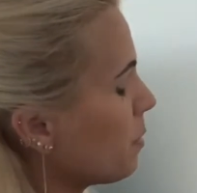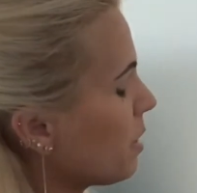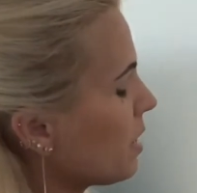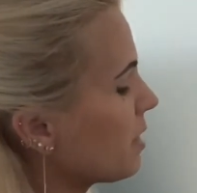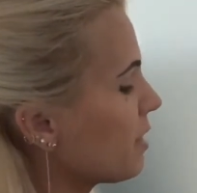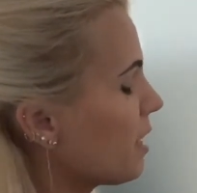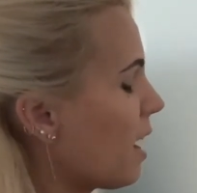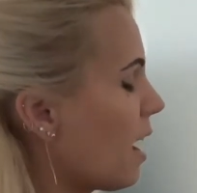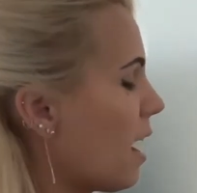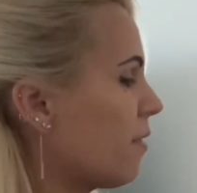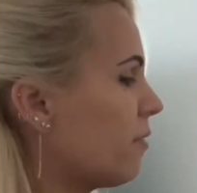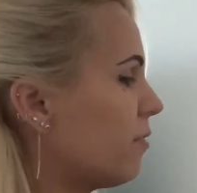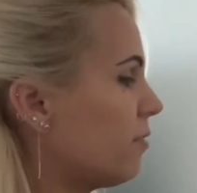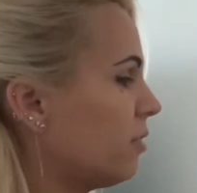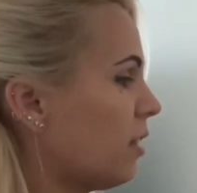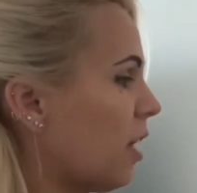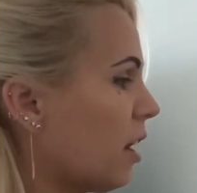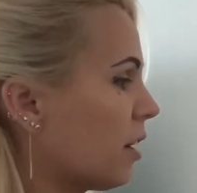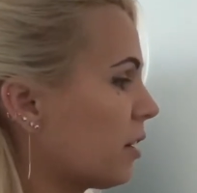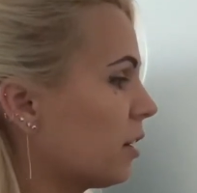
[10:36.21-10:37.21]
and they have
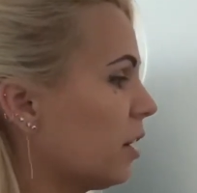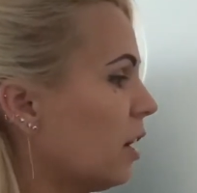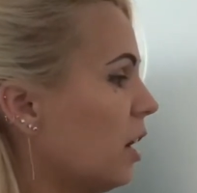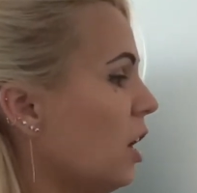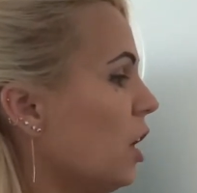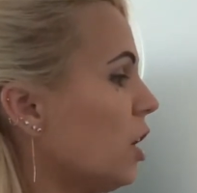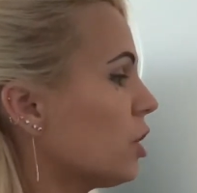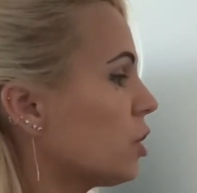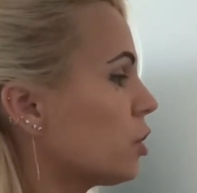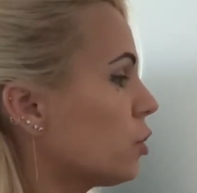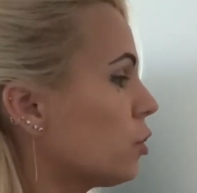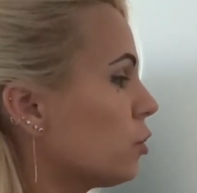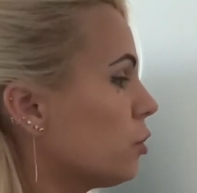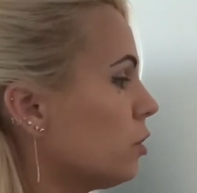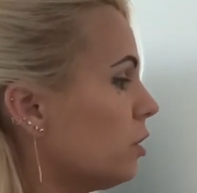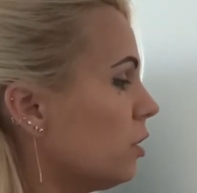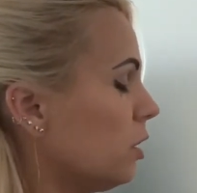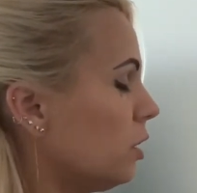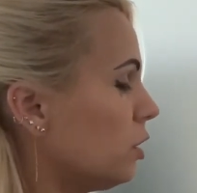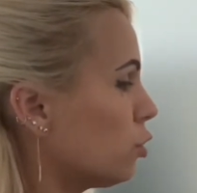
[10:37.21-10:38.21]
flag. So
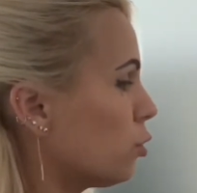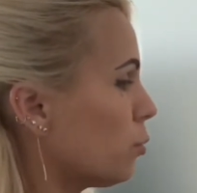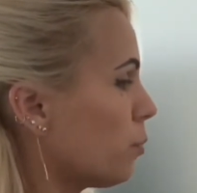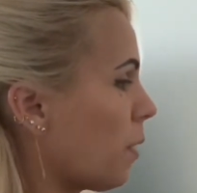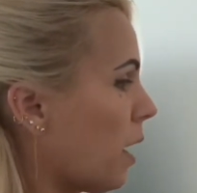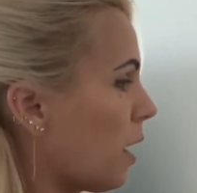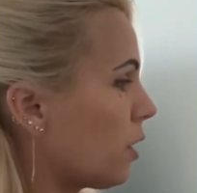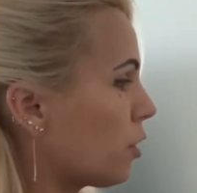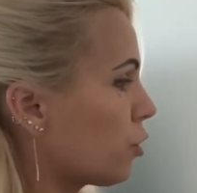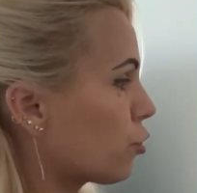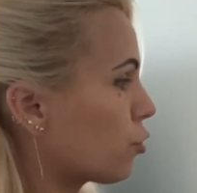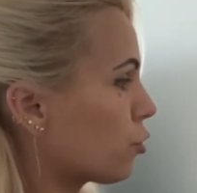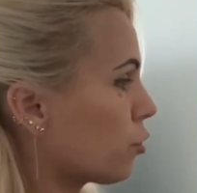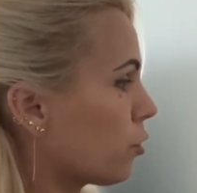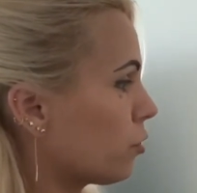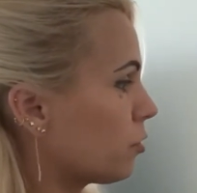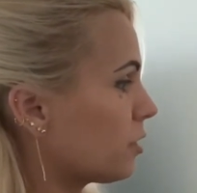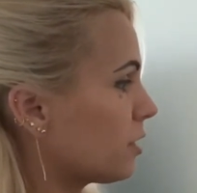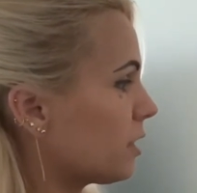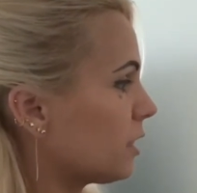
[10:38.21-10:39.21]
you need to make
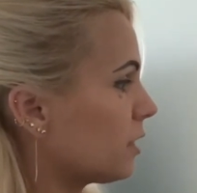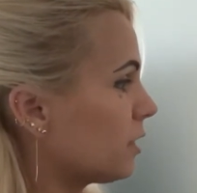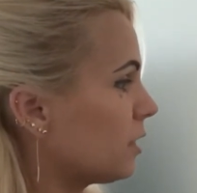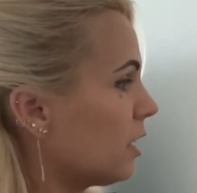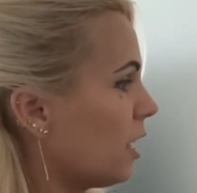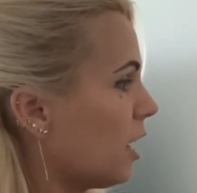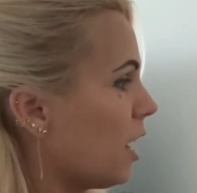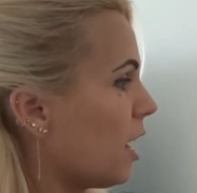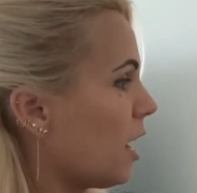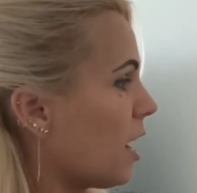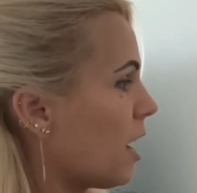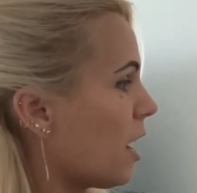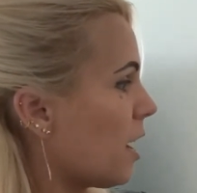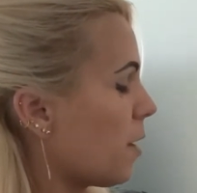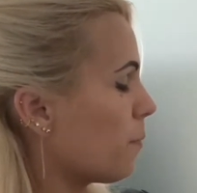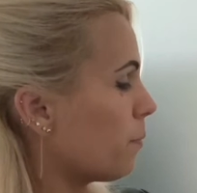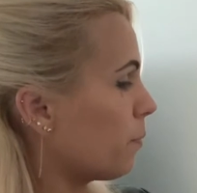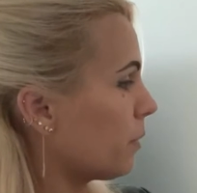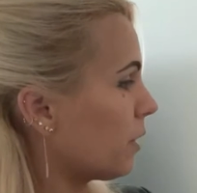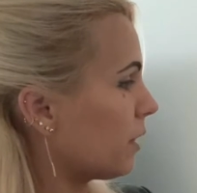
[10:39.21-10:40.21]
sure that
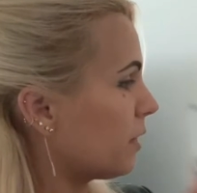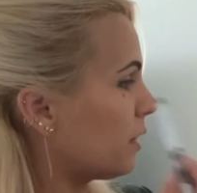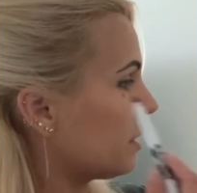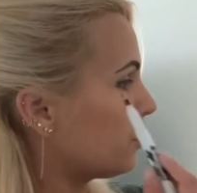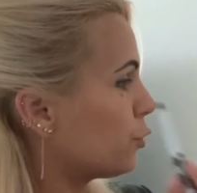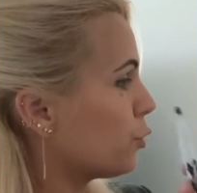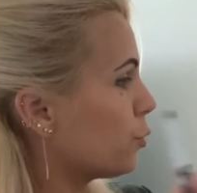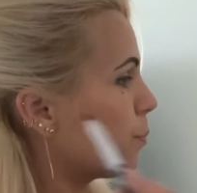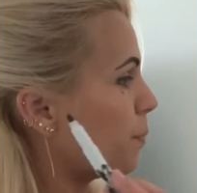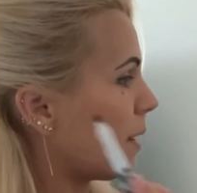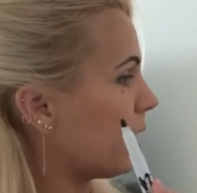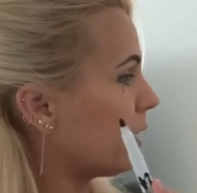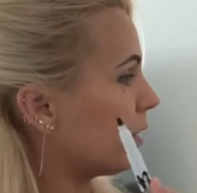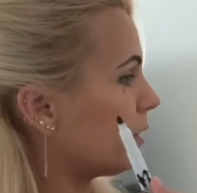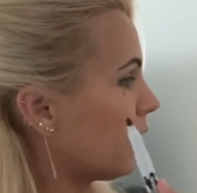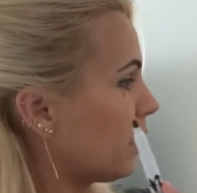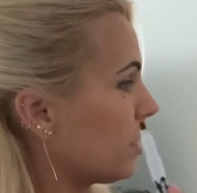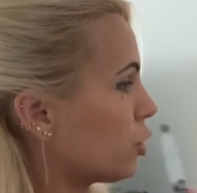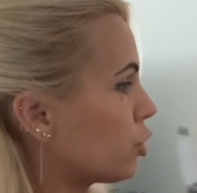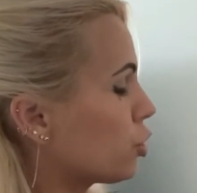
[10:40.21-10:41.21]
that you pay
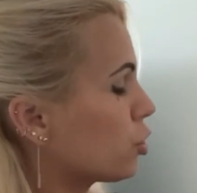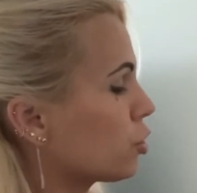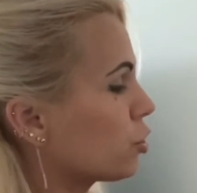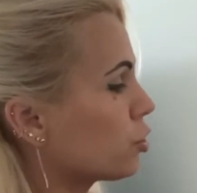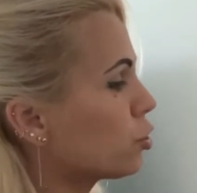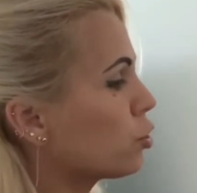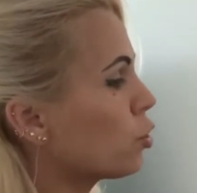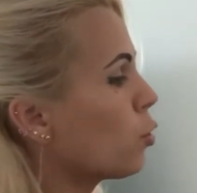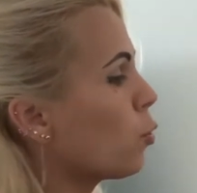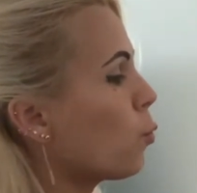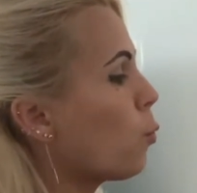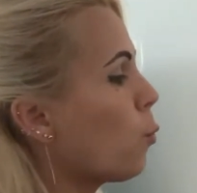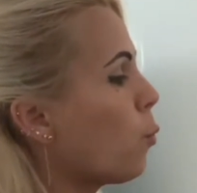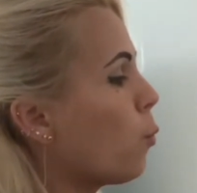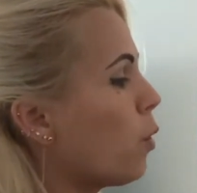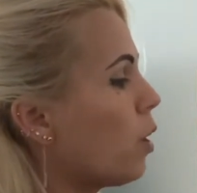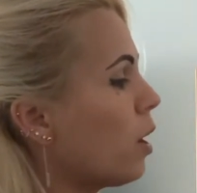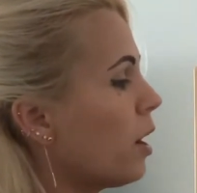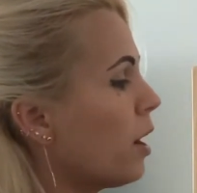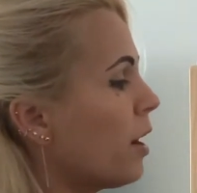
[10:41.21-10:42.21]
attention. So
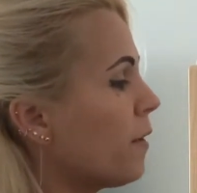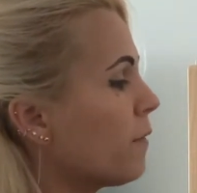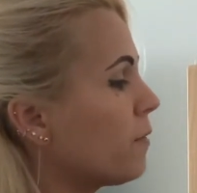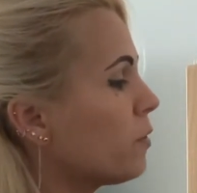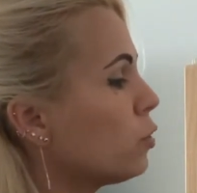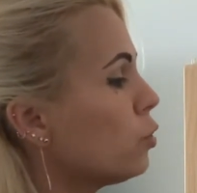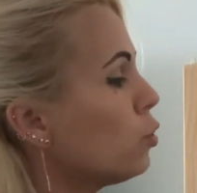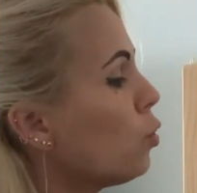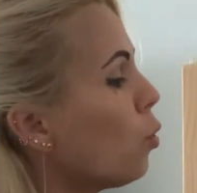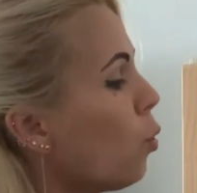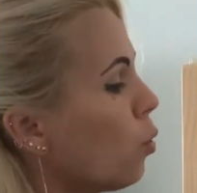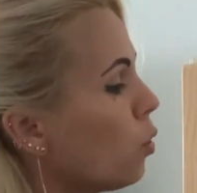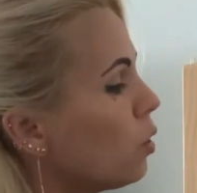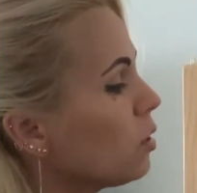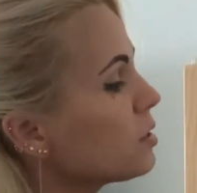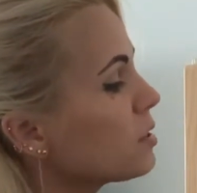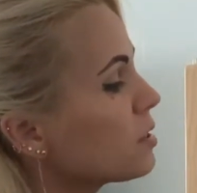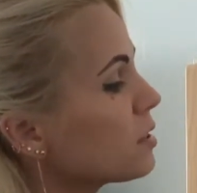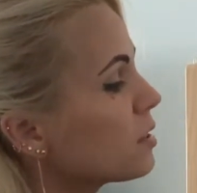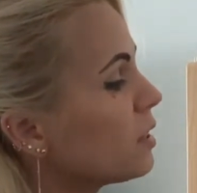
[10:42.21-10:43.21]

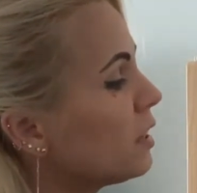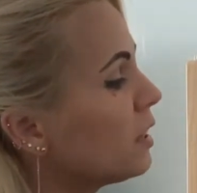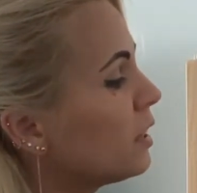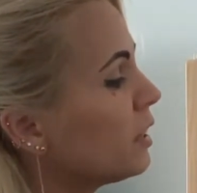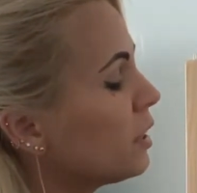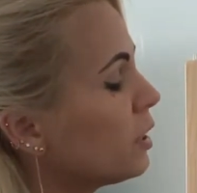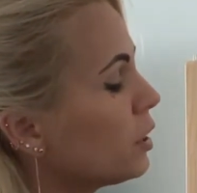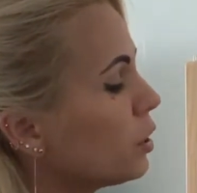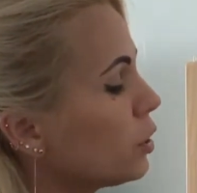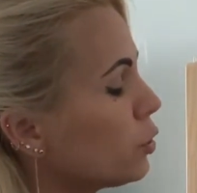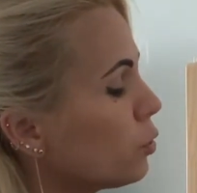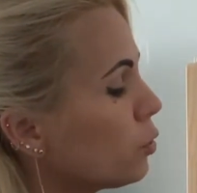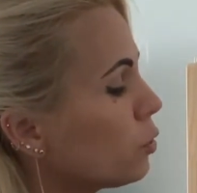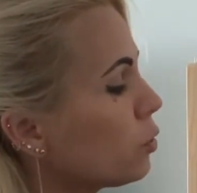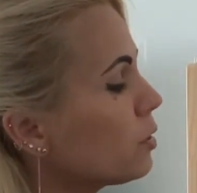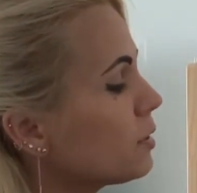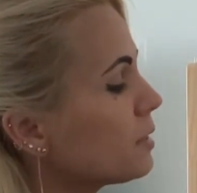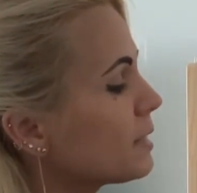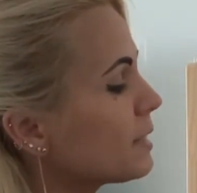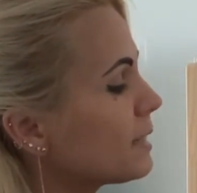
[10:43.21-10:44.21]
notes, your
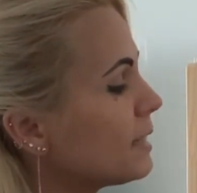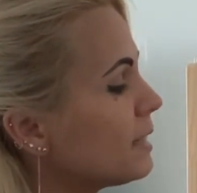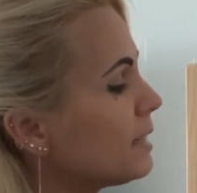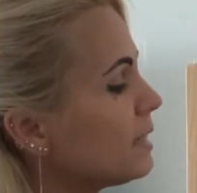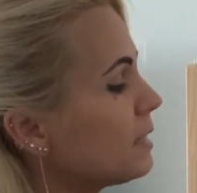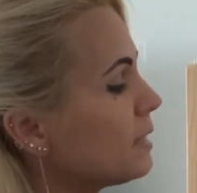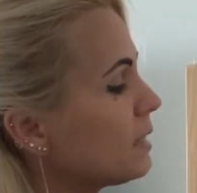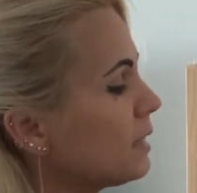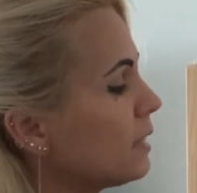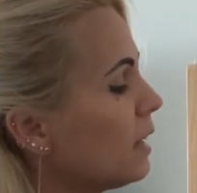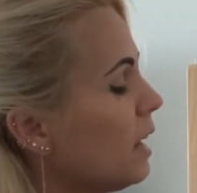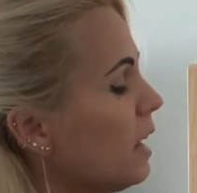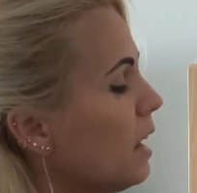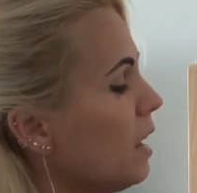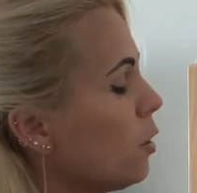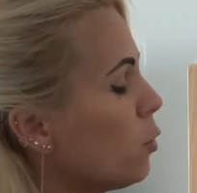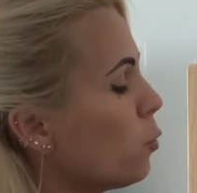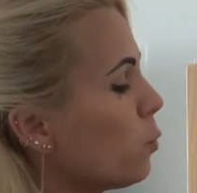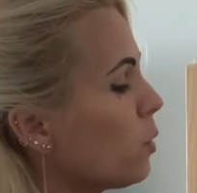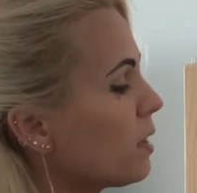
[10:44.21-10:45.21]
notes TT,
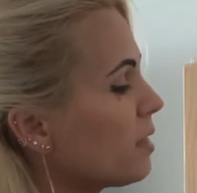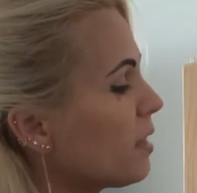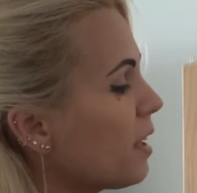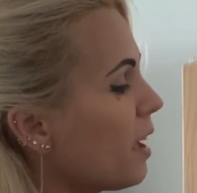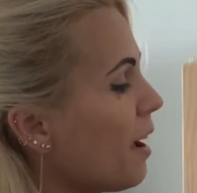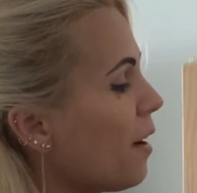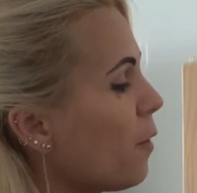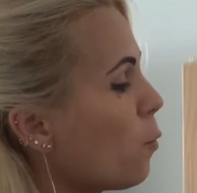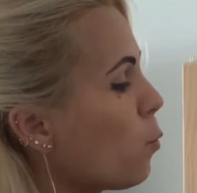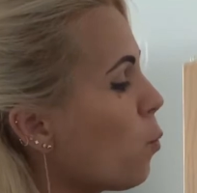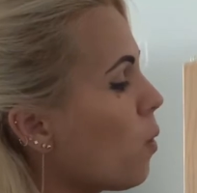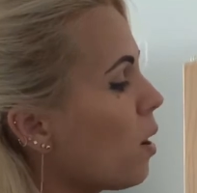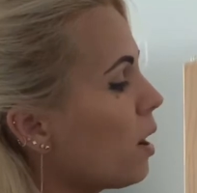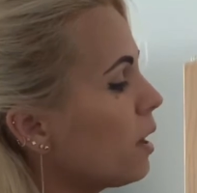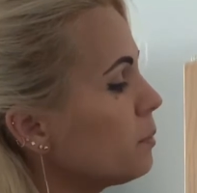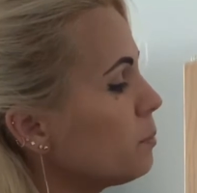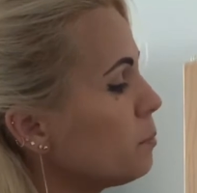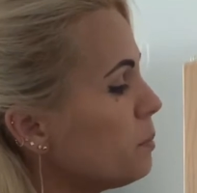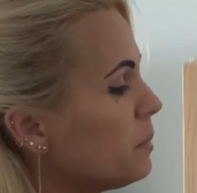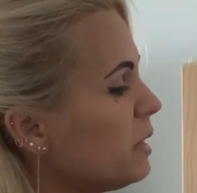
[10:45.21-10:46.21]
when they have
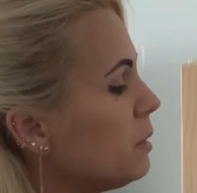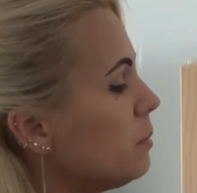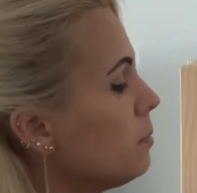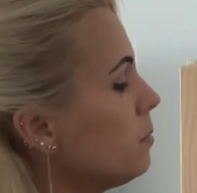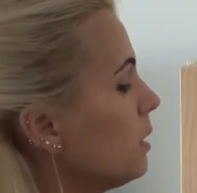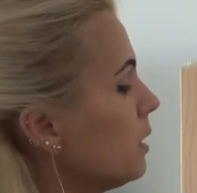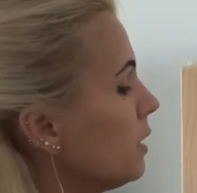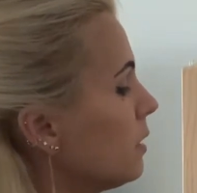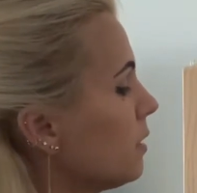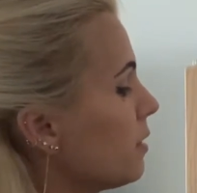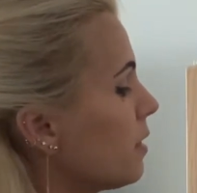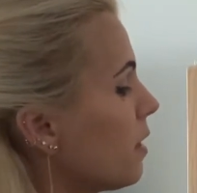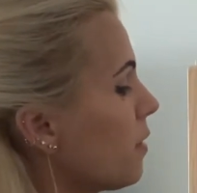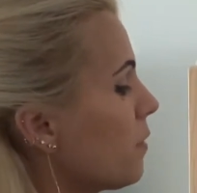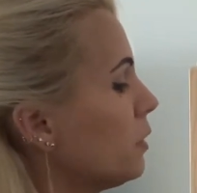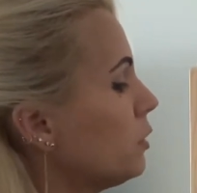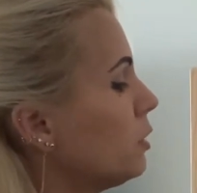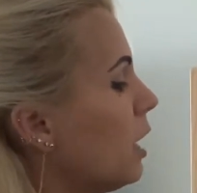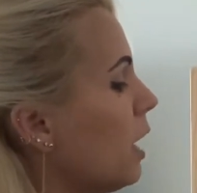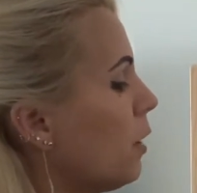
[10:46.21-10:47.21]
one beam, they
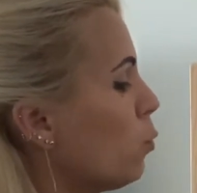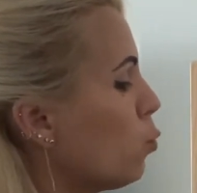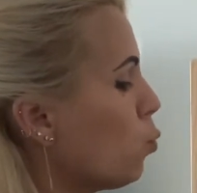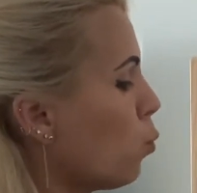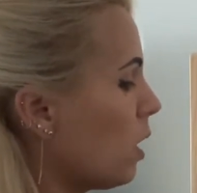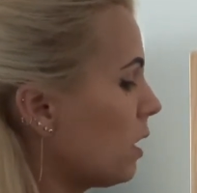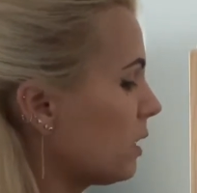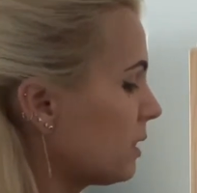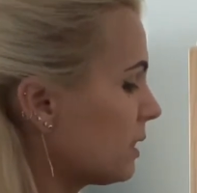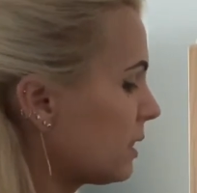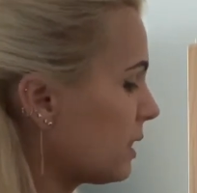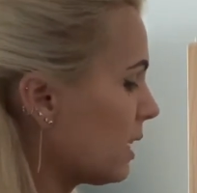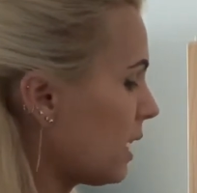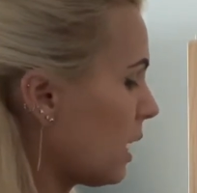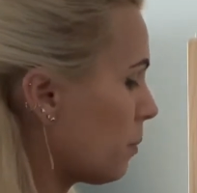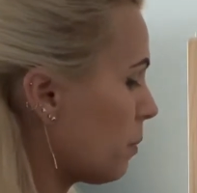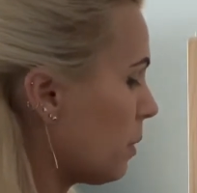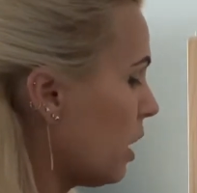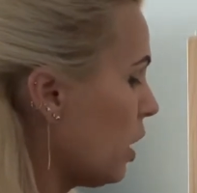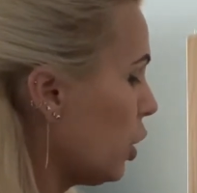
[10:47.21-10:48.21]
will have one
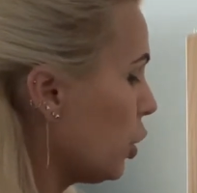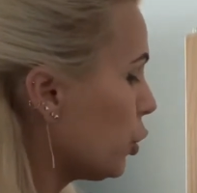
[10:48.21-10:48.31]
stem.